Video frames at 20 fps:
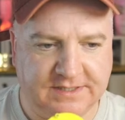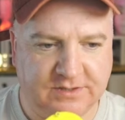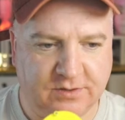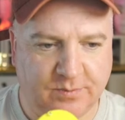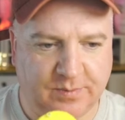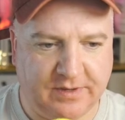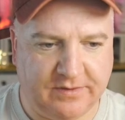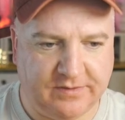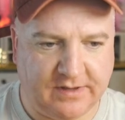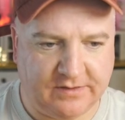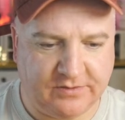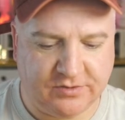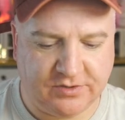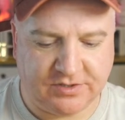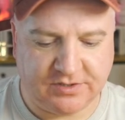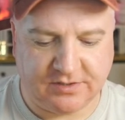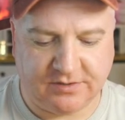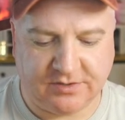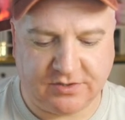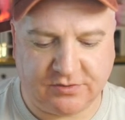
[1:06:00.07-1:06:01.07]
this up and then
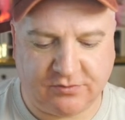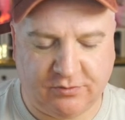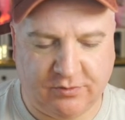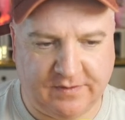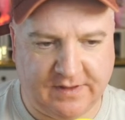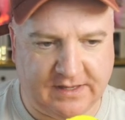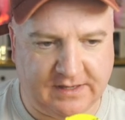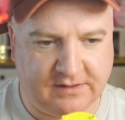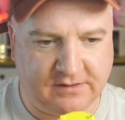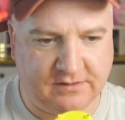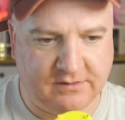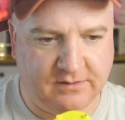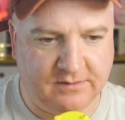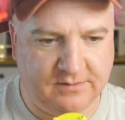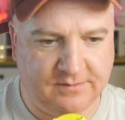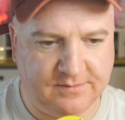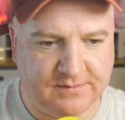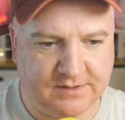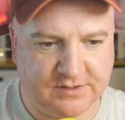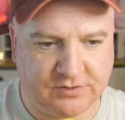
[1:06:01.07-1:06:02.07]
just screw that little
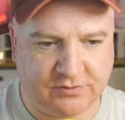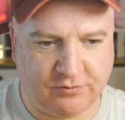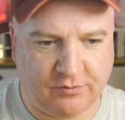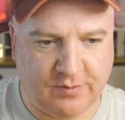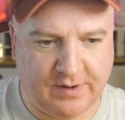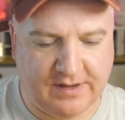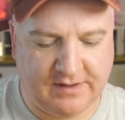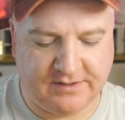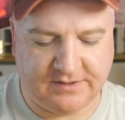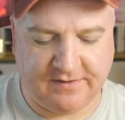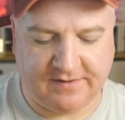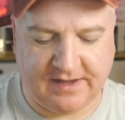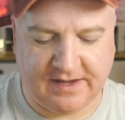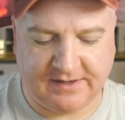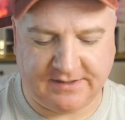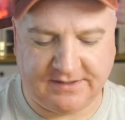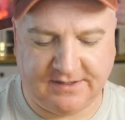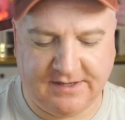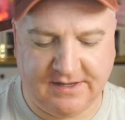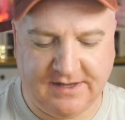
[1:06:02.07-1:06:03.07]
screw into
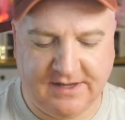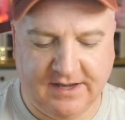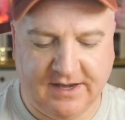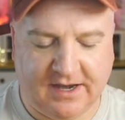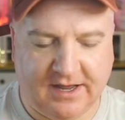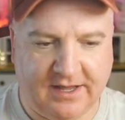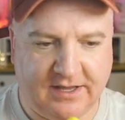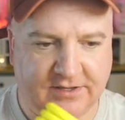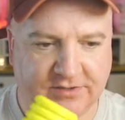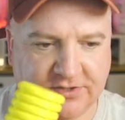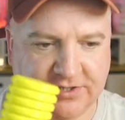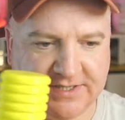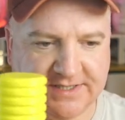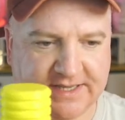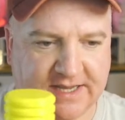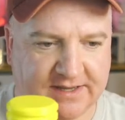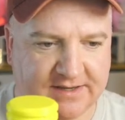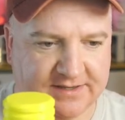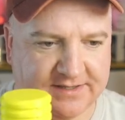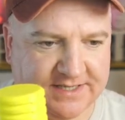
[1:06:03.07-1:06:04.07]
that and it can just
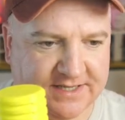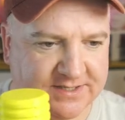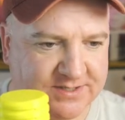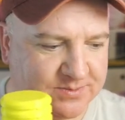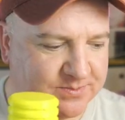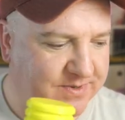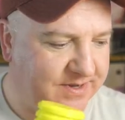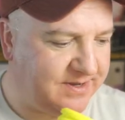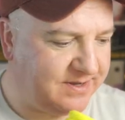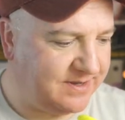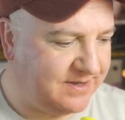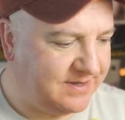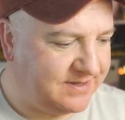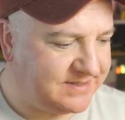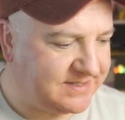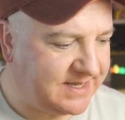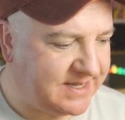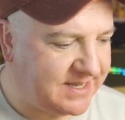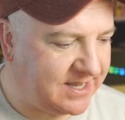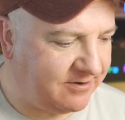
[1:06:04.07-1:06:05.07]
sit somewhere
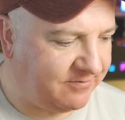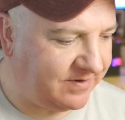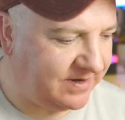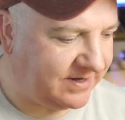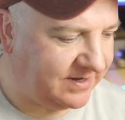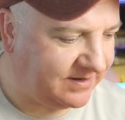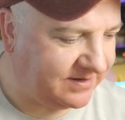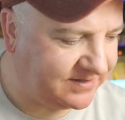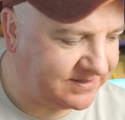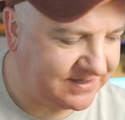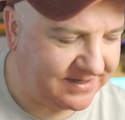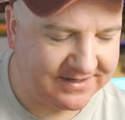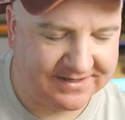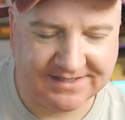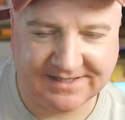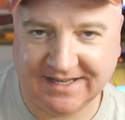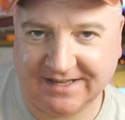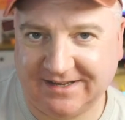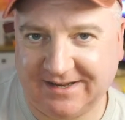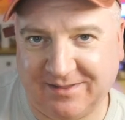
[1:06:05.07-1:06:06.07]
taking readings
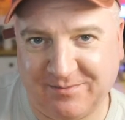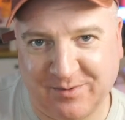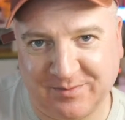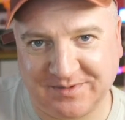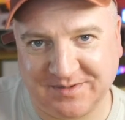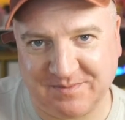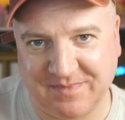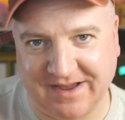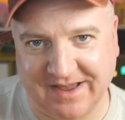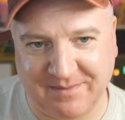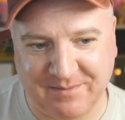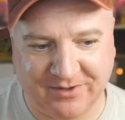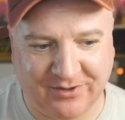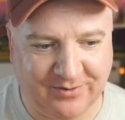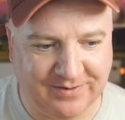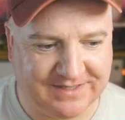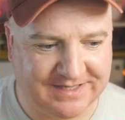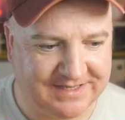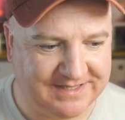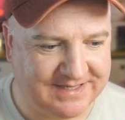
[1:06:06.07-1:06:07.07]
sending them up to my
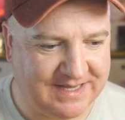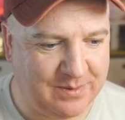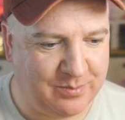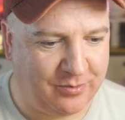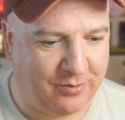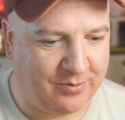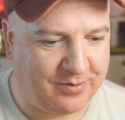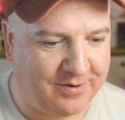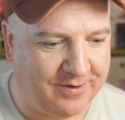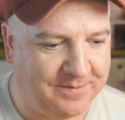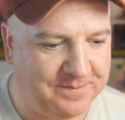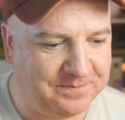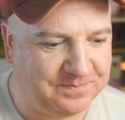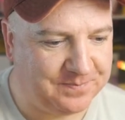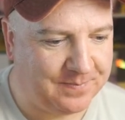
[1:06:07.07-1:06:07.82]
MQTT broker